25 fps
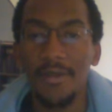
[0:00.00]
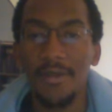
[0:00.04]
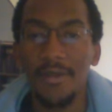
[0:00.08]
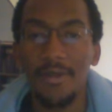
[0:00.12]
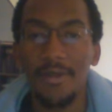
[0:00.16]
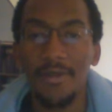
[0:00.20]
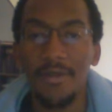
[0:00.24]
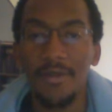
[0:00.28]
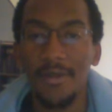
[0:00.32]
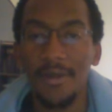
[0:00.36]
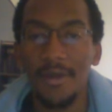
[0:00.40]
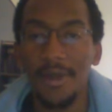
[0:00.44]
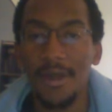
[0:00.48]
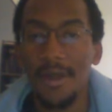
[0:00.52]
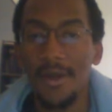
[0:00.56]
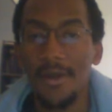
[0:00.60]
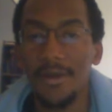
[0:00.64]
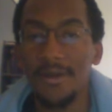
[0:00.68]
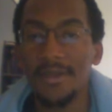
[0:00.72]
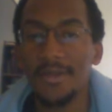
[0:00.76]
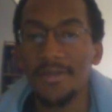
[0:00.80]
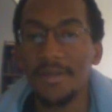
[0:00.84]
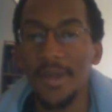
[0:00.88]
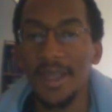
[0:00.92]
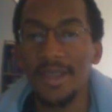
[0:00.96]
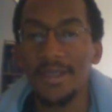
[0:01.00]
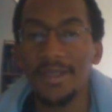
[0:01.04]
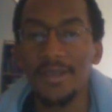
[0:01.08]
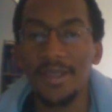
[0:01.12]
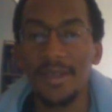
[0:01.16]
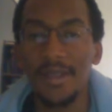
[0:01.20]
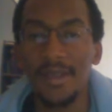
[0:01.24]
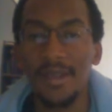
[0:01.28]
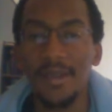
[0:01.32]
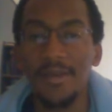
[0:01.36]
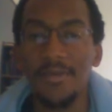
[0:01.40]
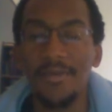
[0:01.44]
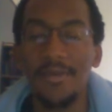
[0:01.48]
So Toru Yano is
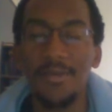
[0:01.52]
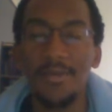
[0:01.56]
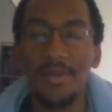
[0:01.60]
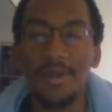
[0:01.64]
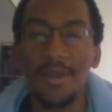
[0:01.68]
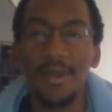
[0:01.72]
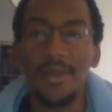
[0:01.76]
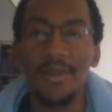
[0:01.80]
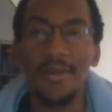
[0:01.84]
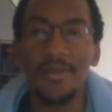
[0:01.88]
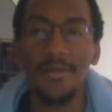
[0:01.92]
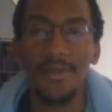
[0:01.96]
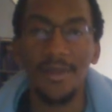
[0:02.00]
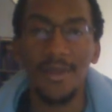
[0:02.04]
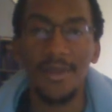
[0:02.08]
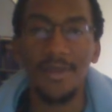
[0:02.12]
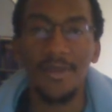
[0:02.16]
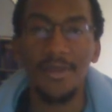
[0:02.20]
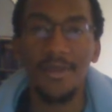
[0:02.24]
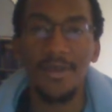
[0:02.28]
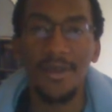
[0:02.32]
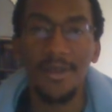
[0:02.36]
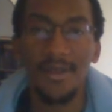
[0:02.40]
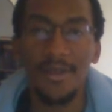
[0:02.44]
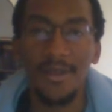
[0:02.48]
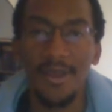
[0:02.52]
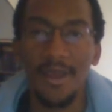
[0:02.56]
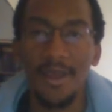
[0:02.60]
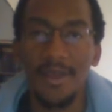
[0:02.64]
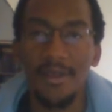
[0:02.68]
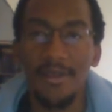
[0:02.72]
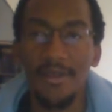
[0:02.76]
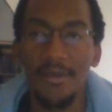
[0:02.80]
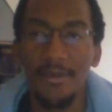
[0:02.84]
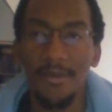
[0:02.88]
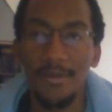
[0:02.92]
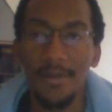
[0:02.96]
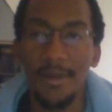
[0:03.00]
basically the MVP of this because he
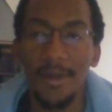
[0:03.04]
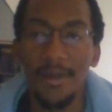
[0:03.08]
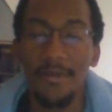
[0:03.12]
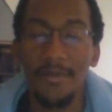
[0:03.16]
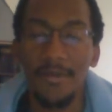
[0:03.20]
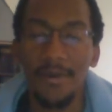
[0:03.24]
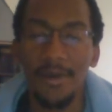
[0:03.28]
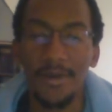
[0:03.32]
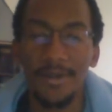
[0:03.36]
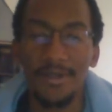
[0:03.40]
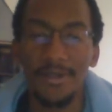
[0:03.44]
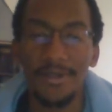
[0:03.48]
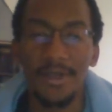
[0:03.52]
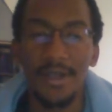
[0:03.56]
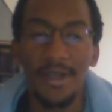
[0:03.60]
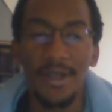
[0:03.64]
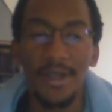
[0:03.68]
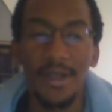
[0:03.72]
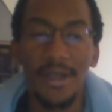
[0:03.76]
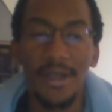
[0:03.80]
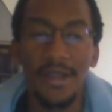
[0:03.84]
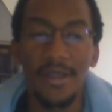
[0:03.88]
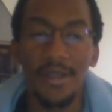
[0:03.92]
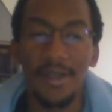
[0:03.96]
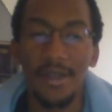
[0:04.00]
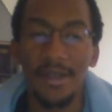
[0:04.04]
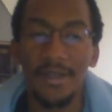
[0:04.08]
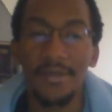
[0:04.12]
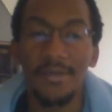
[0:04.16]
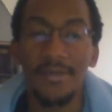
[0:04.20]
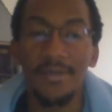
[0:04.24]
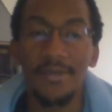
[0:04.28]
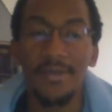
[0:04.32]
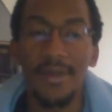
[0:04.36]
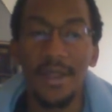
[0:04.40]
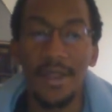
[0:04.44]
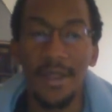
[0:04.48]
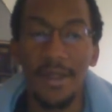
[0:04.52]
has 2 pinfalls, thus
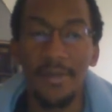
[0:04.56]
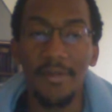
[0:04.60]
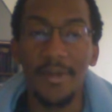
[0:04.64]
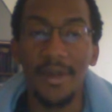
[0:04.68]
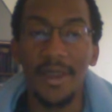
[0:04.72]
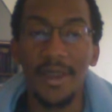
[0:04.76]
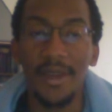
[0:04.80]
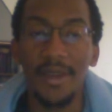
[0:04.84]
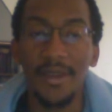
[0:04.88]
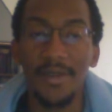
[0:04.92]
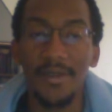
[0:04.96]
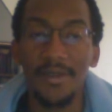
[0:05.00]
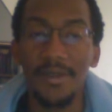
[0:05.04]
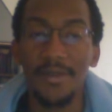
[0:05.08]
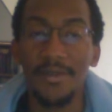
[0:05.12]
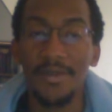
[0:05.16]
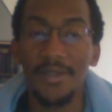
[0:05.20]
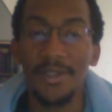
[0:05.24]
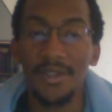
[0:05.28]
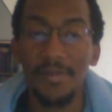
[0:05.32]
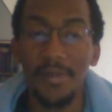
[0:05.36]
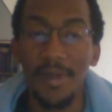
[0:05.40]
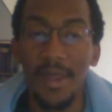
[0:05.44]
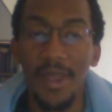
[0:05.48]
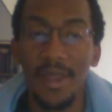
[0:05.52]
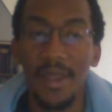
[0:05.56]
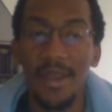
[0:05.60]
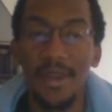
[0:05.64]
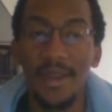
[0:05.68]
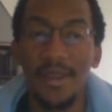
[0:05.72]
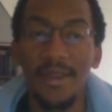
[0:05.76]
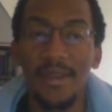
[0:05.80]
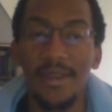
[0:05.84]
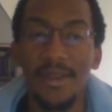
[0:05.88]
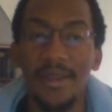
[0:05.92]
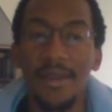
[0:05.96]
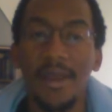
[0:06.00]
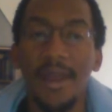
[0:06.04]
eliminating Taguchi Japan.
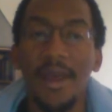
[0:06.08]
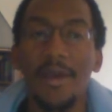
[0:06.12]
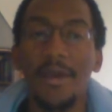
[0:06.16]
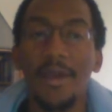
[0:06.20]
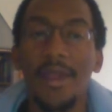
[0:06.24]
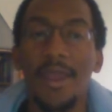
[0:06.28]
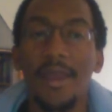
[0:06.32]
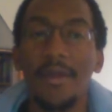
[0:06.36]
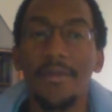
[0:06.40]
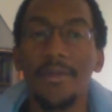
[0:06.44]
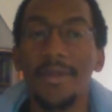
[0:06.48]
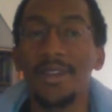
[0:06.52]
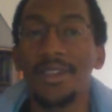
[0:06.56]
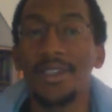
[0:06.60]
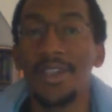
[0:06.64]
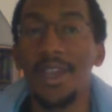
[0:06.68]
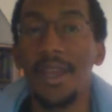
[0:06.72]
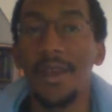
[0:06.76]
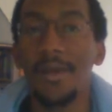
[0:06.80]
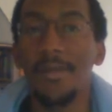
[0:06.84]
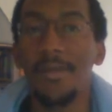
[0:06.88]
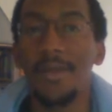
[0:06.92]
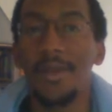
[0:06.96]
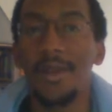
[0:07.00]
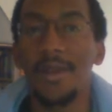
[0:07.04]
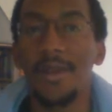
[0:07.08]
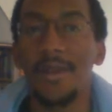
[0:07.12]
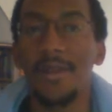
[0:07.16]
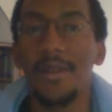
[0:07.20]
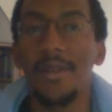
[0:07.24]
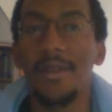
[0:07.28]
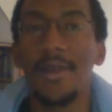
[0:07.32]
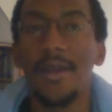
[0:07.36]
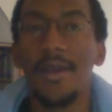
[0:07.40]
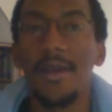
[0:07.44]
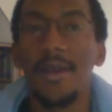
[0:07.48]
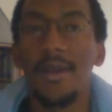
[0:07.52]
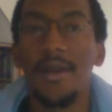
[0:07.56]
And then out came the
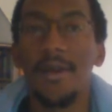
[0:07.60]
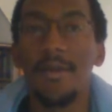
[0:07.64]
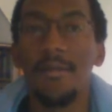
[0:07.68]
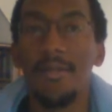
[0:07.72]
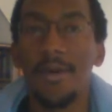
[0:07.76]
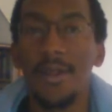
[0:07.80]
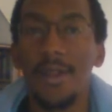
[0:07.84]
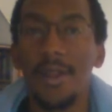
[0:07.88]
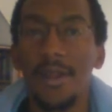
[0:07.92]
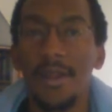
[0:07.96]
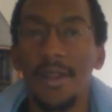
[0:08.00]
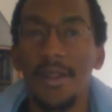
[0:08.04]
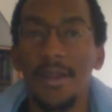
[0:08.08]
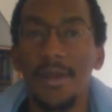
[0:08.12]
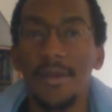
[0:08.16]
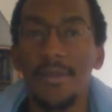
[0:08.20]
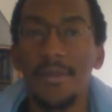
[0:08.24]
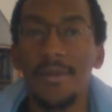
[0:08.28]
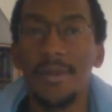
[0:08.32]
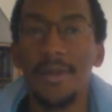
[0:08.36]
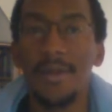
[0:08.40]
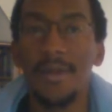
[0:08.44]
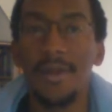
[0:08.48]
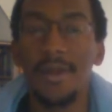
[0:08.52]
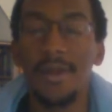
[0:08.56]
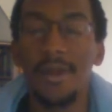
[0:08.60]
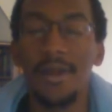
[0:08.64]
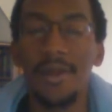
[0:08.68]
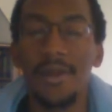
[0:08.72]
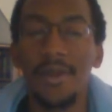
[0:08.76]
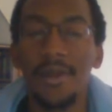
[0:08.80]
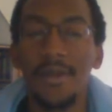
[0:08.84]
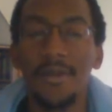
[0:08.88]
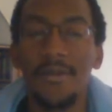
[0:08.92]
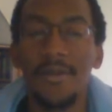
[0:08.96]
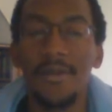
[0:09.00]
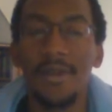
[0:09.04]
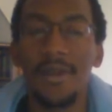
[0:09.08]
champions, Bullet Club
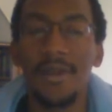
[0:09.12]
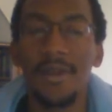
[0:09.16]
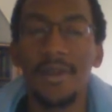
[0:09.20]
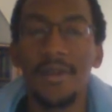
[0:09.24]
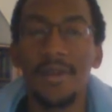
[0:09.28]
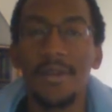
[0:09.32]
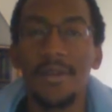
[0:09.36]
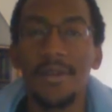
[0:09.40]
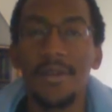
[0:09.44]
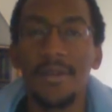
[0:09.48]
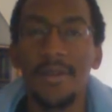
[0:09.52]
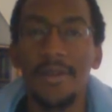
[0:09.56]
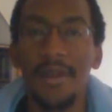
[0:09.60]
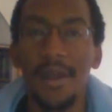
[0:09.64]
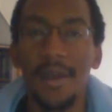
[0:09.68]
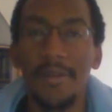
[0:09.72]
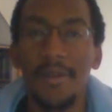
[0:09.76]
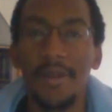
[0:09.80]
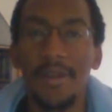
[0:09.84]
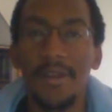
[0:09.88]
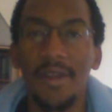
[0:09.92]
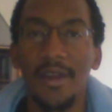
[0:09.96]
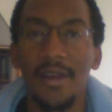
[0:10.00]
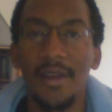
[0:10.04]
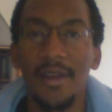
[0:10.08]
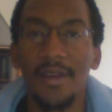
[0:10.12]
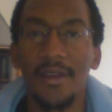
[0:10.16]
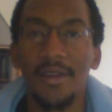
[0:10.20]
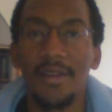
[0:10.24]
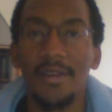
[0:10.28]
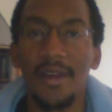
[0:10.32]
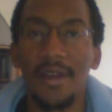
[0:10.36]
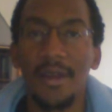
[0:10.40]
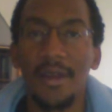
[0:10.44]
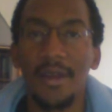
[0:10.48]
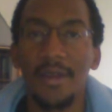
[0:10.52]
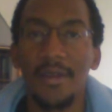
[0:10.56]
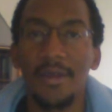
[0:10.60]
of Tama Tonga,
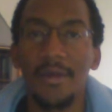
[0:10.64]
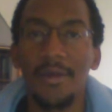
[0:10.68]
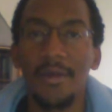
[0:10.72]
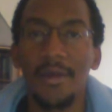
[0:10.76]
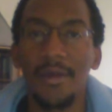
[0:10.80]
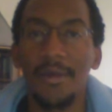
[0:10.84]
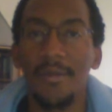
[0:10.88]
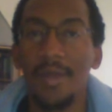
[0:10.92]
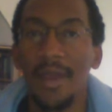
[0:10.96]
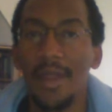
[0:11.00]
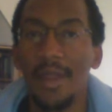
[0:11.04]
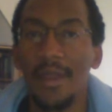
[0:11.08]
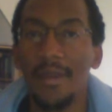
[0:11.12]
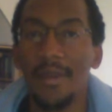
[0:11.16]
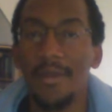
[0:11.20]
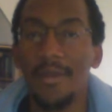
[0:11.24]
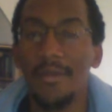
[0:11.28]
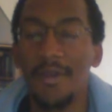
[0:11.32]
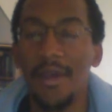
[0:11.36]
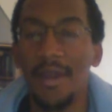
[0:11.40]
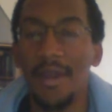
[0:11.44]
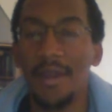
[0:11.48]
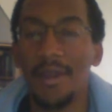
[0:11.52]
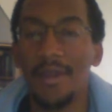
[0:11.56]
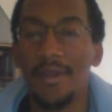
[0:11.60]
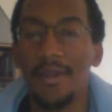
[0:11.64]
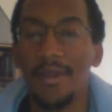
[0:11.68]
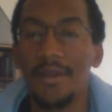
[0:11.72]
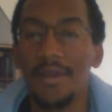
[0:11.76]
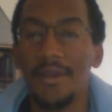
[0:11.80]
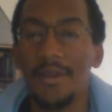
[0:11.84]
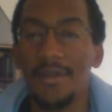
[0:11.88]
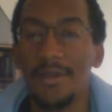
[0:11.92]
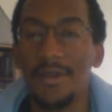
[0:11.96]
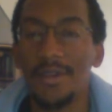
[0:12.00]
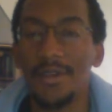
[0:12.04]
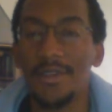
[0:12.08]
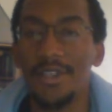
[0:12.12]
Tangaloa, and Bad Luck Fale, the
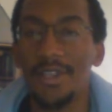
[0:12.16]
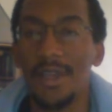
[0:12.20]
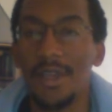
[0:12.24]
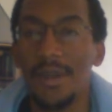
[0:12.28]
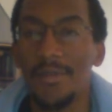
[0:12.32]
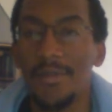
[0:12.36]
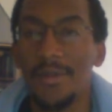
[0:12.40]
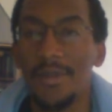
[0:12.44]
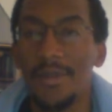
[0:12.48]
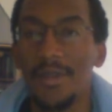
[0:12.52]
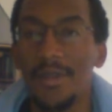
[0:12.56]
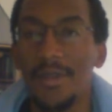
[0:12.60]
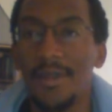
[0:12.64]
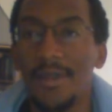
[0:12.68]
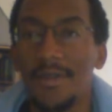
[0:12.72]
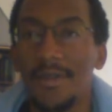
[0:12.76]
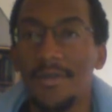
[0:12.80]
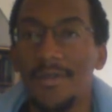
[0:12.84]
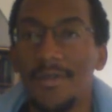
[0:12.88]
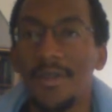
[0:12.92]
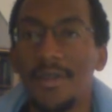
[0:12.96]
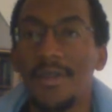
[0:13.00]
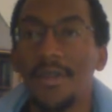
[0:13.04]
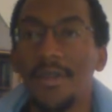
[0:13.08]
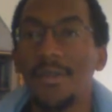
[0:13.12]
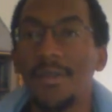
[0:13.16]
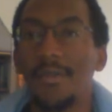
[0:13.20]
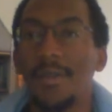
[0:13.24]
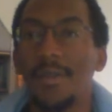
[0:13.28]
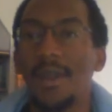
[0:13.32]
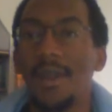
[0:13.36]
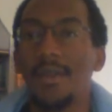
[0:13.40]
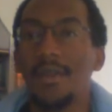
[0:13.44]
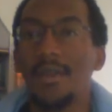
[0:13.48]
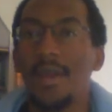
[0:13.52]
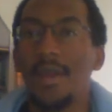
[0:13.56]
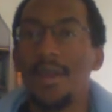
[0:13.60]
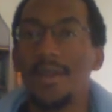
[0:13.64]
current champions of the
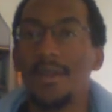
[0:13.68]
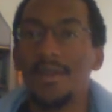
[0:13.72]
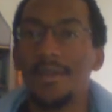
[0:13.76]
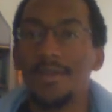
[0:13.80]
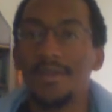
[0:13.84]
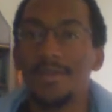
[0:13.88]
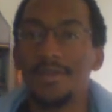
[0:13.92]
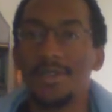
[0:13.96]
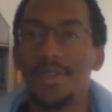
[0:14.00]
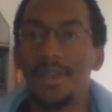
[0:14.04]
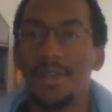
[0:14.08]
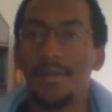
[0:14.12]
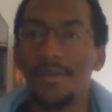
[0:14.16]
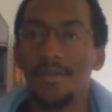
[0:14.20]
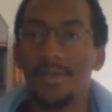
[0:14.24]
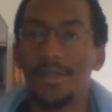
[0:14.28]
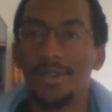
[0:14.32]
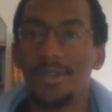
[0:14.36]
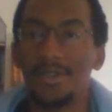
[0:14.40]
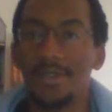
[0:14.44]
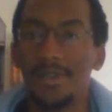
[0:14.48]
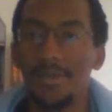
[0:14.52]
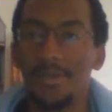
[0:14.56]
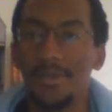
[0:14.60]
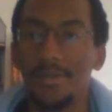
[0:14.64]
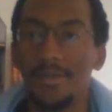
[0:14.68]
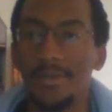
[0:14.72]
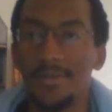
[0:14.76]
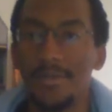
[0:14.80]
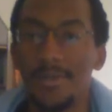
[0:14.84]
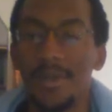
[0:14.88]
6-man tag team championship.